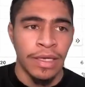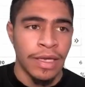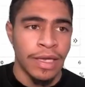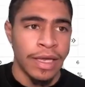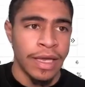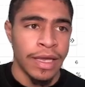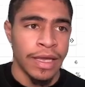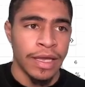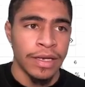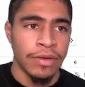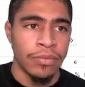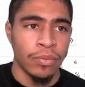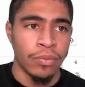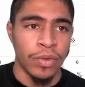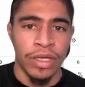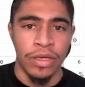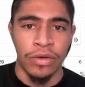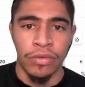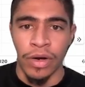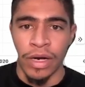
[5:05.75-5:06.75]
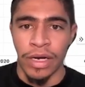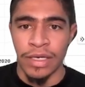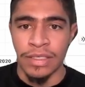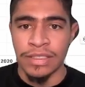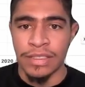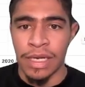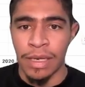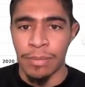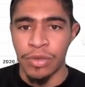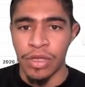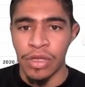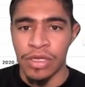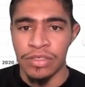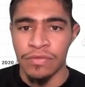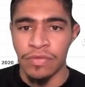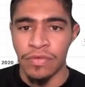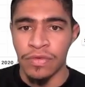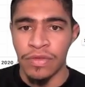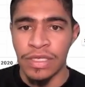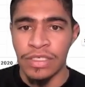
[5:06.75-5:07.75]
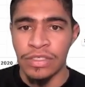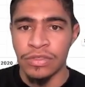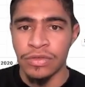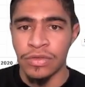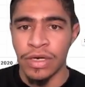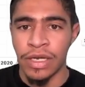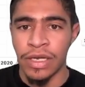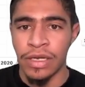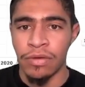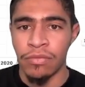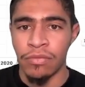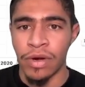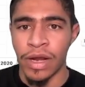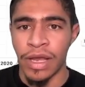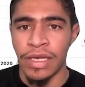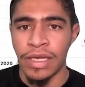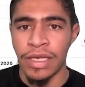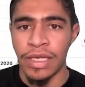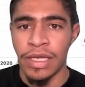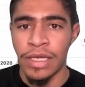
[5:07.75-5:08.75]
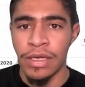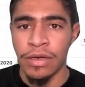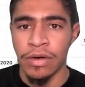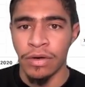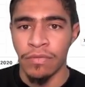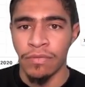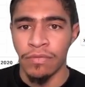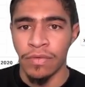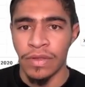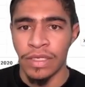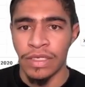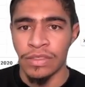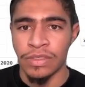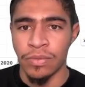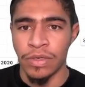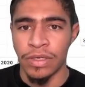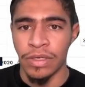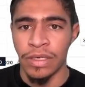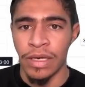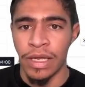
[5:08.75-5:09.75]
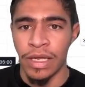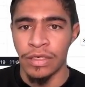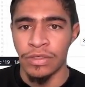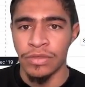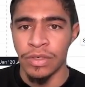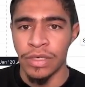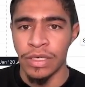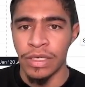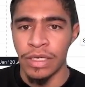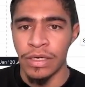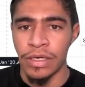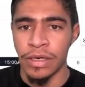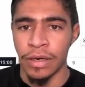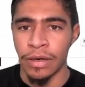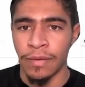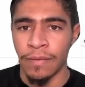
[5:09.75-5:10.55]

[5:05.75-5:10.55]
And we create a stop loss for this trade right here, for this one entry here.